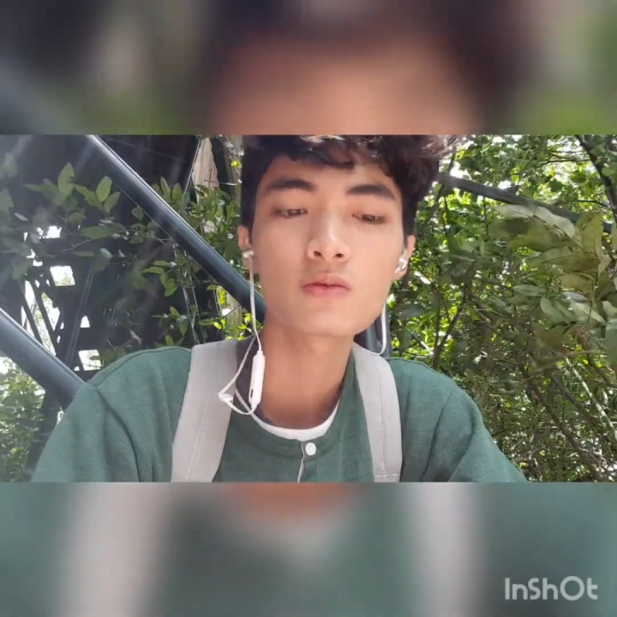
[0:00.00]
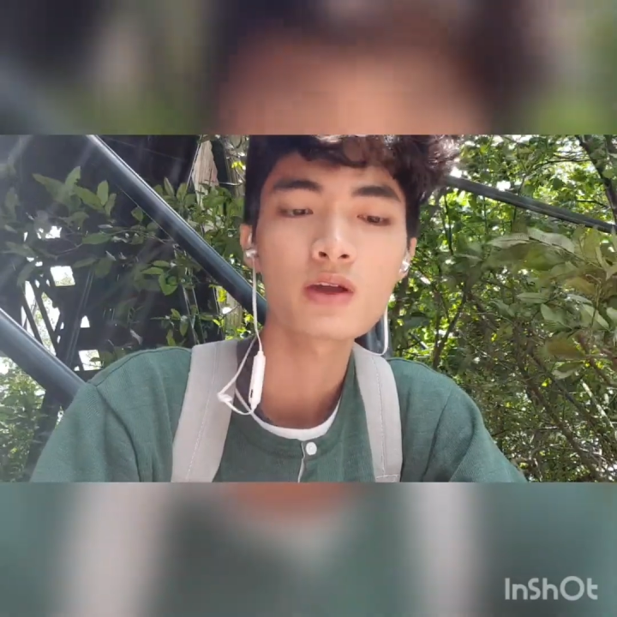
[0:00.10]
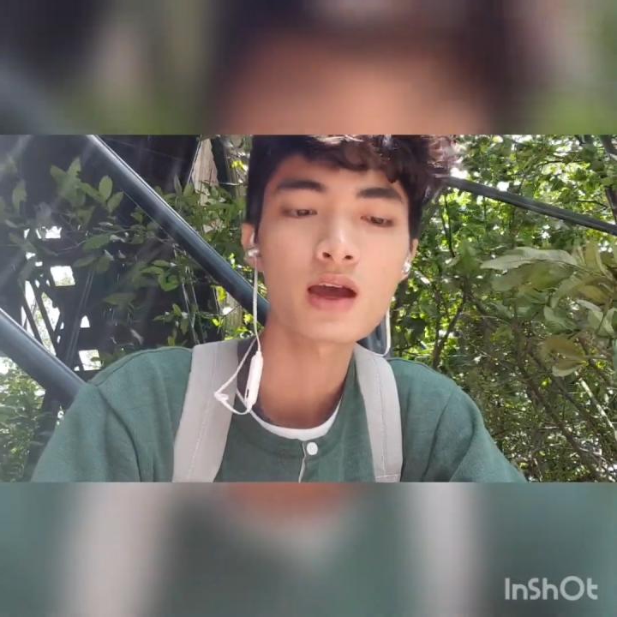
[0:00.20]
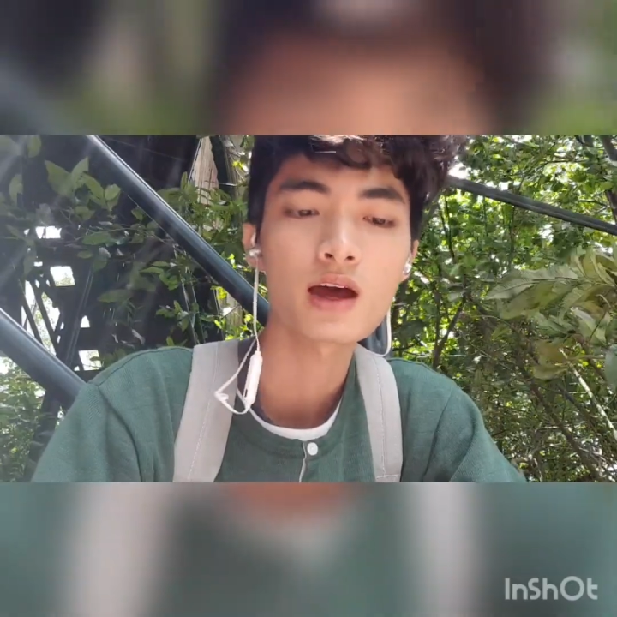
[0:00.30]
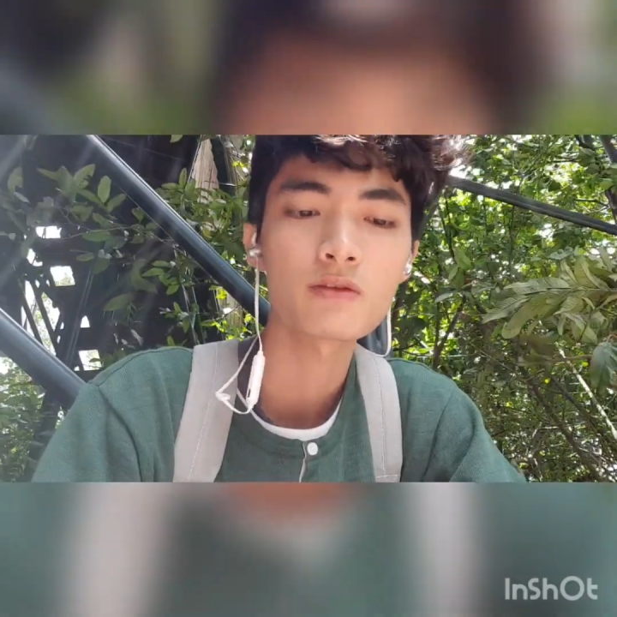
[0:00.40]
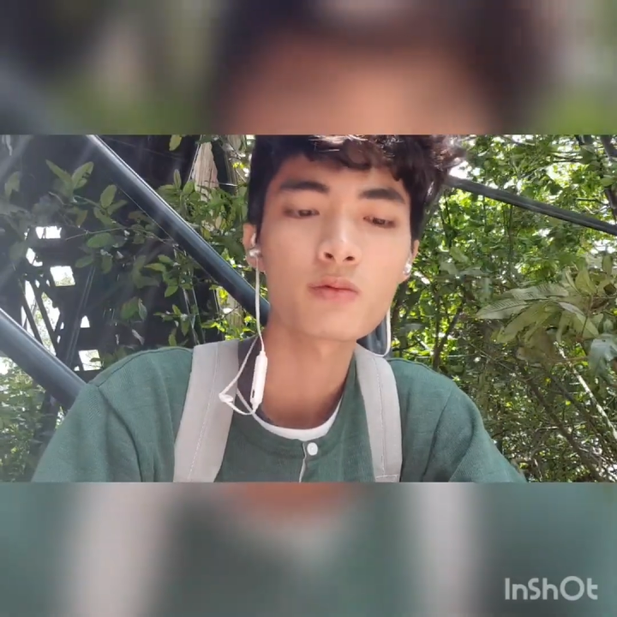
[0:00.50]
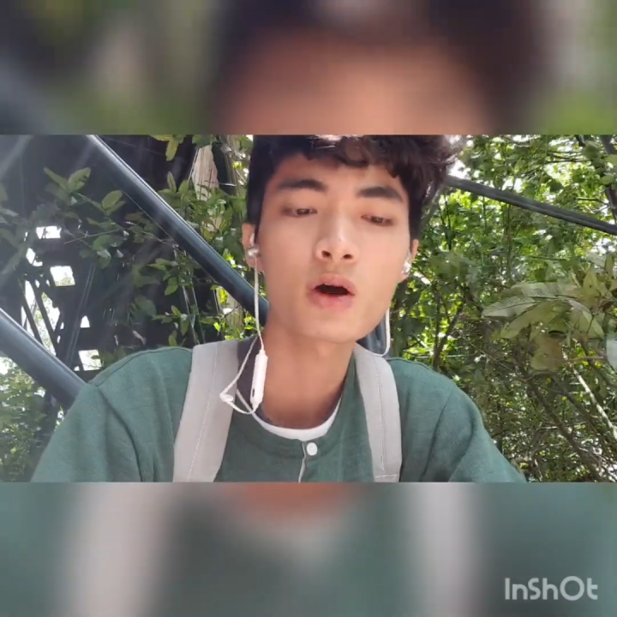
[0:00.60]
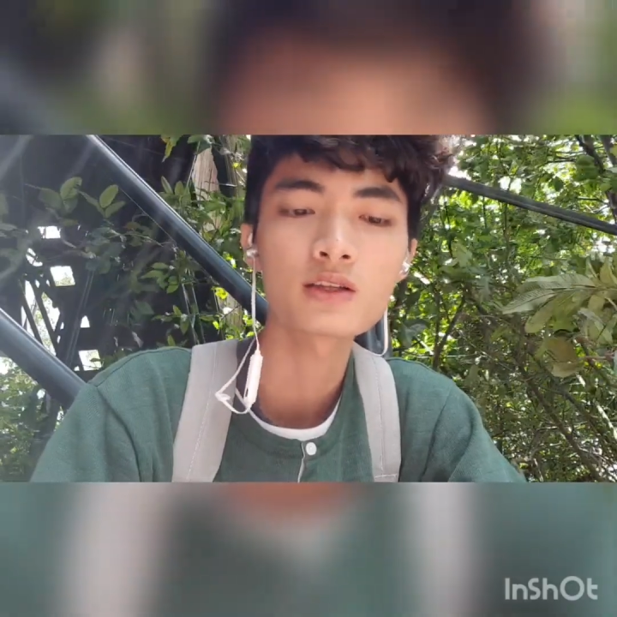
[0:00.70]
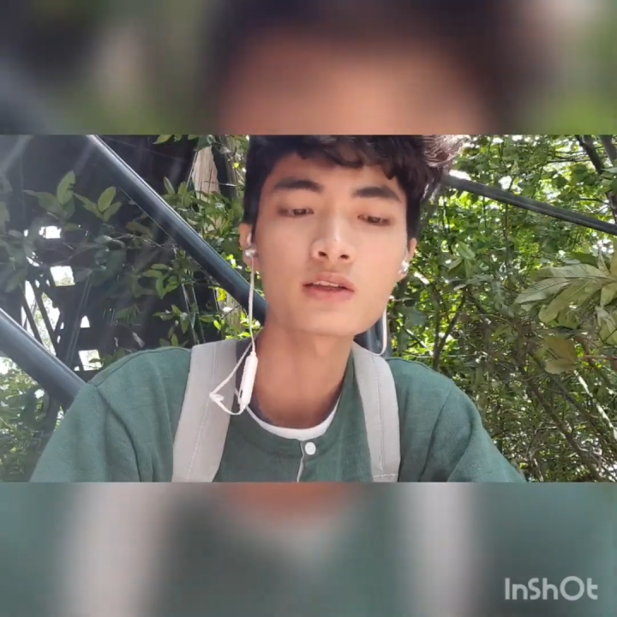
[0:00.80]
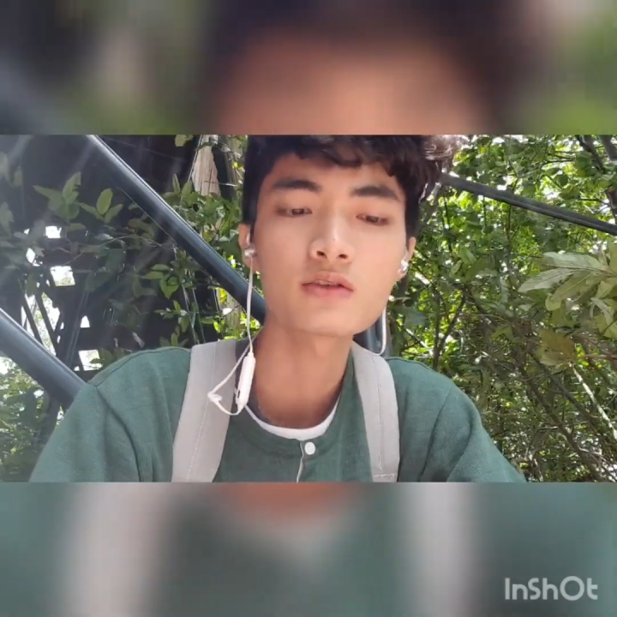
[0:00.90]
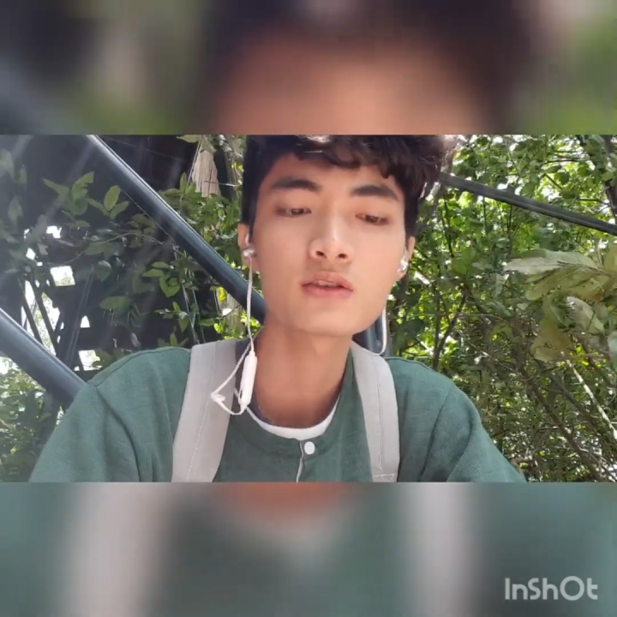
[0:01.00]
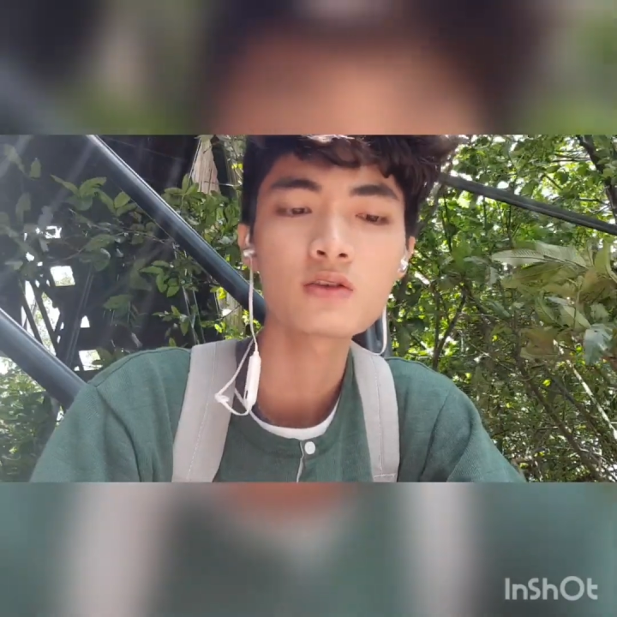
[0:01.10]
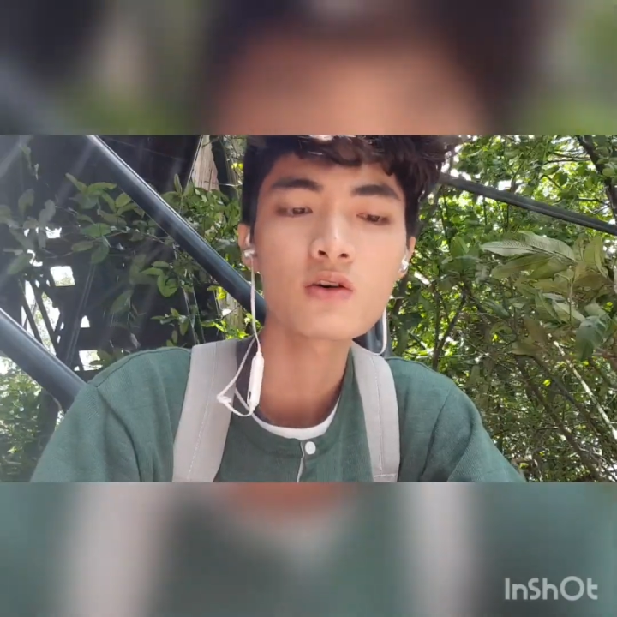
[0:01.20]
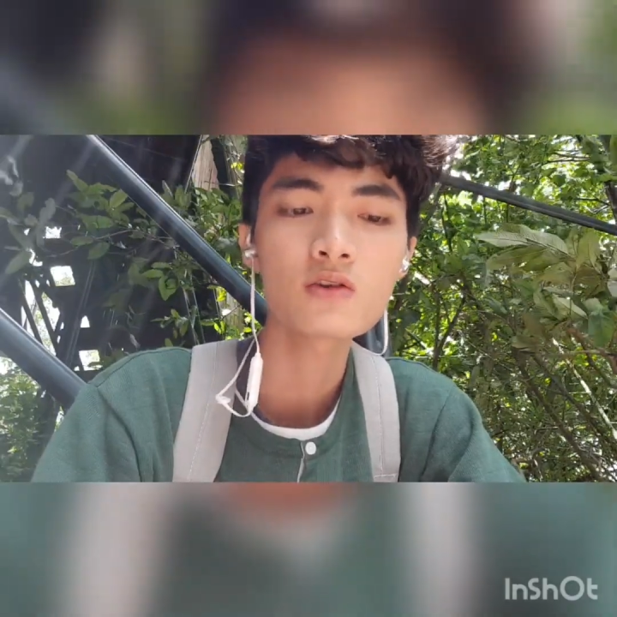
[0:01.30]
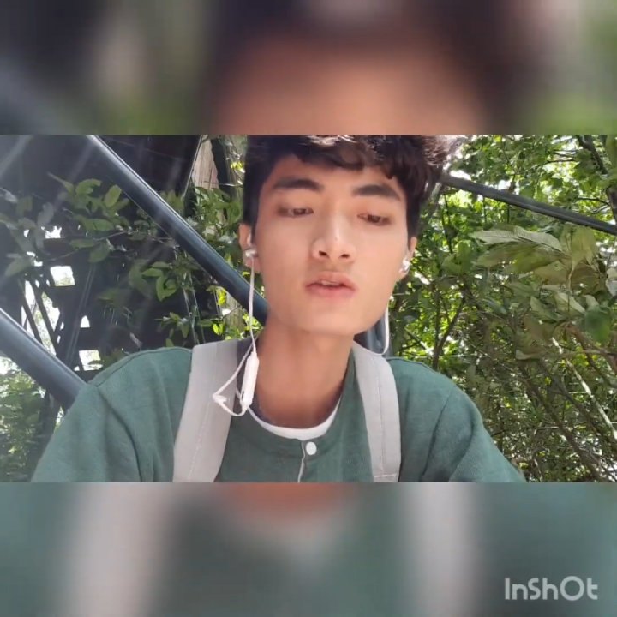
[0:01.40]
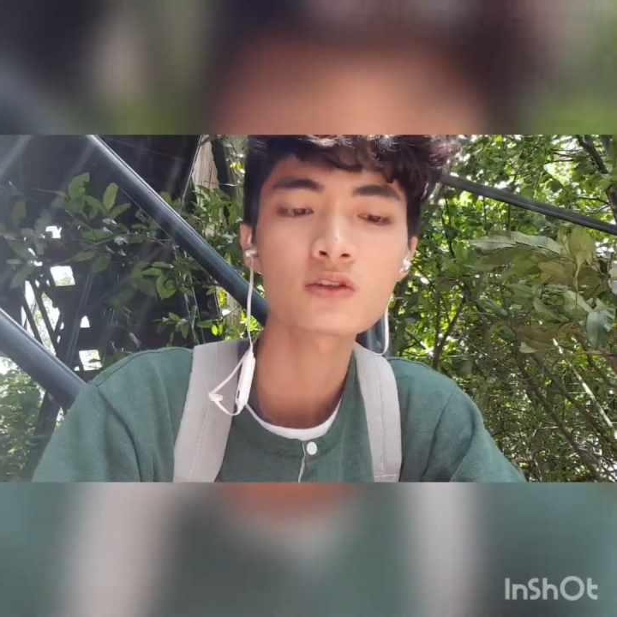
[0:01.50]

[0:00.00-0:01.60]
we have 1,000 dong.